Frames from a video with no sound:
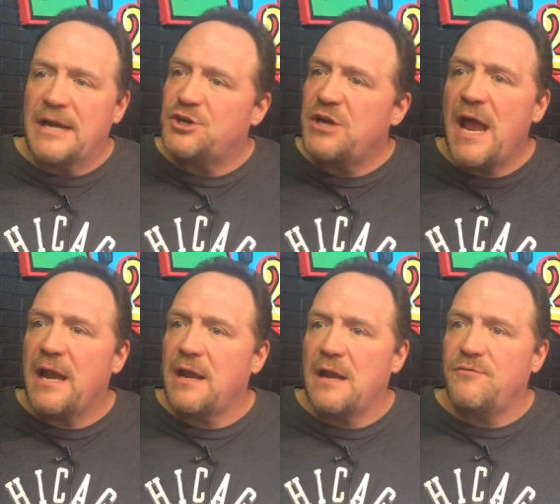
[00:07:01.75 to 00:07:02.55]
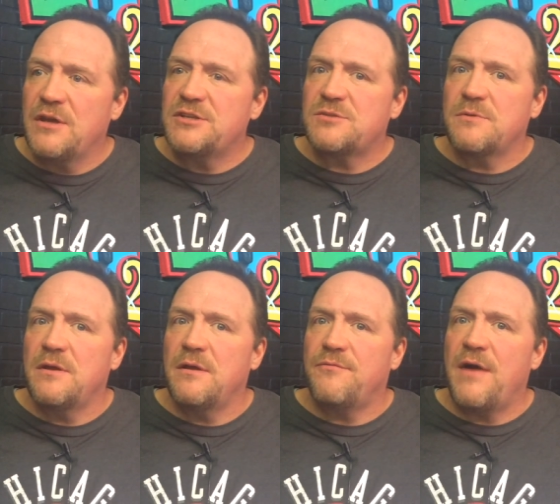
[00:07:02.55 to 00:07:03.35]
of shit, and if you can just
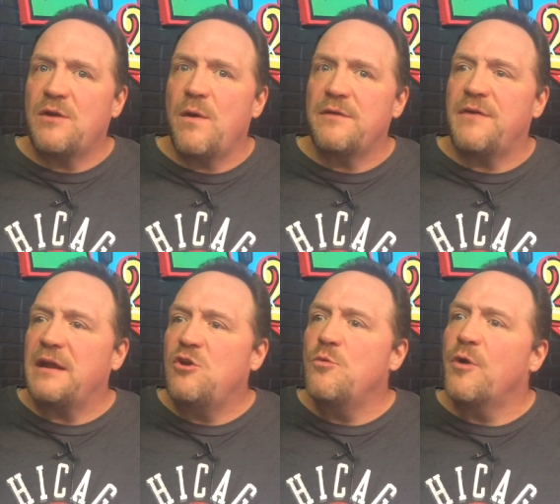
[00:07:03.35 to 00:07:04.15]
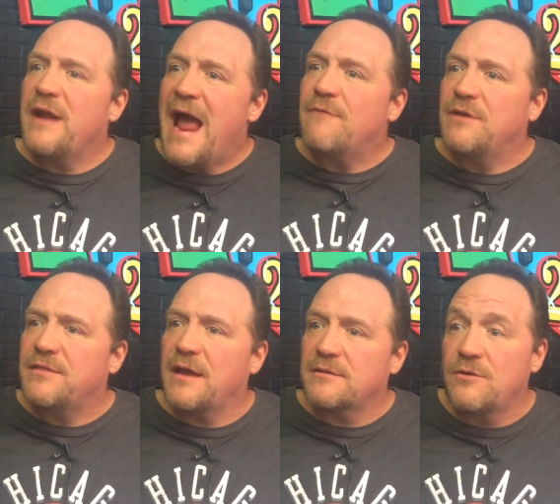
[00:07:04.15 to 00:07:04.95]
find a way to find humor in
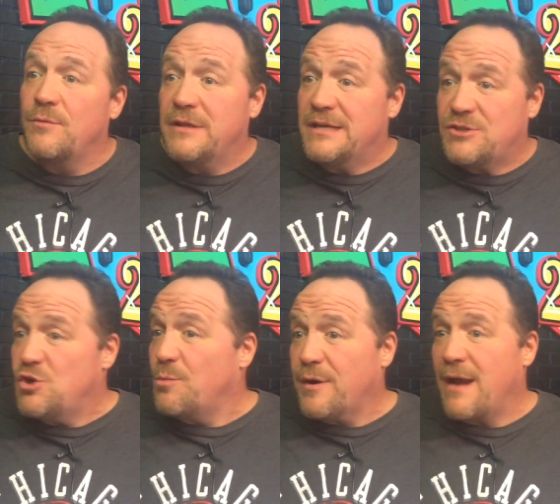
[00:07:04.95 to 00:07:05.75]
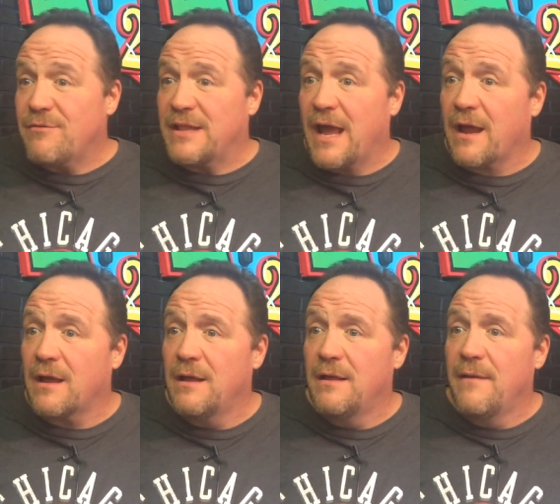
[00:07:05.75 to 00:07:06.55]
everything, there really is humor in everything.
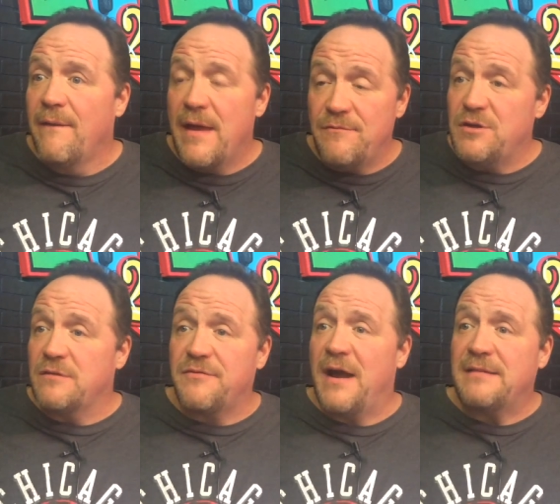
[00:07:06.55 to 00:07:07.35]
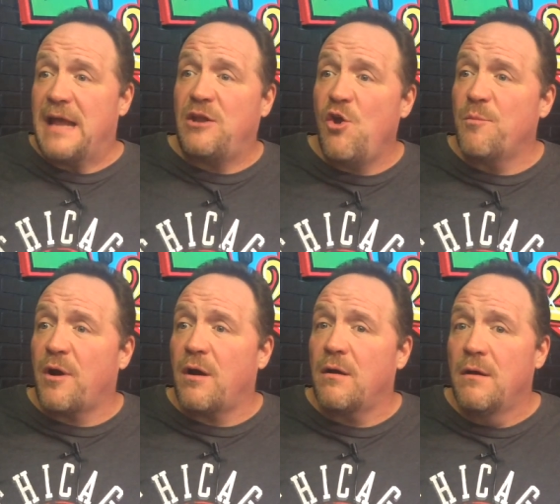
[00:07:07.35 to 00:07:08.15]
Yeah. And if you can find that
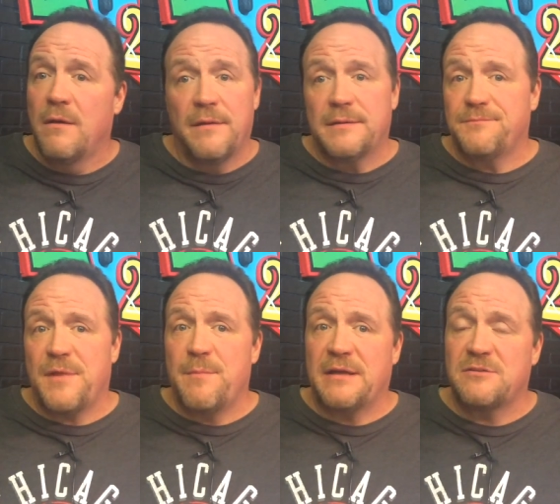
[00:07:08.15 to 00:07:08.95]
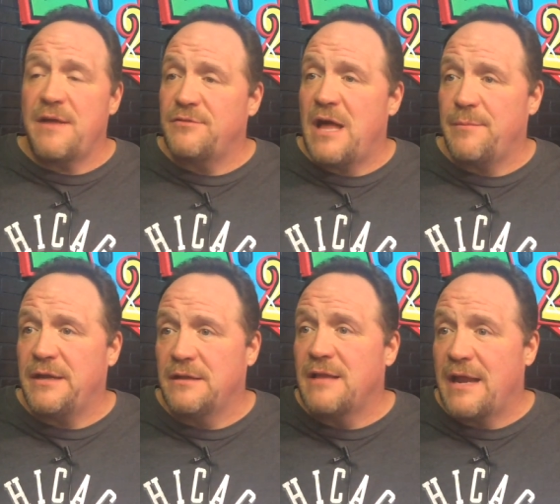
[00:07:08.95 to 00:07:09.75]
humor, it makes life a lot
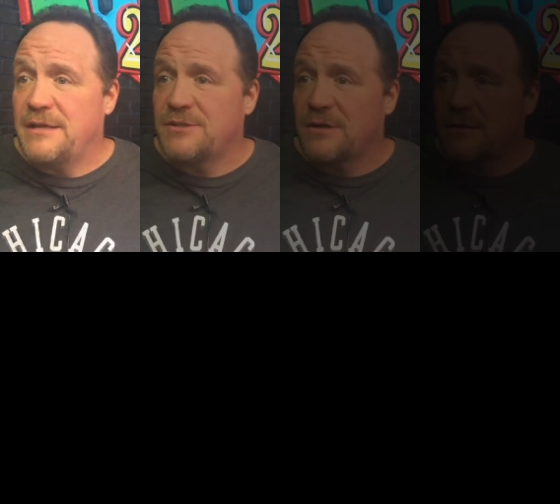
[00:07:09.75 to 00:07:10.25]
a lot easier.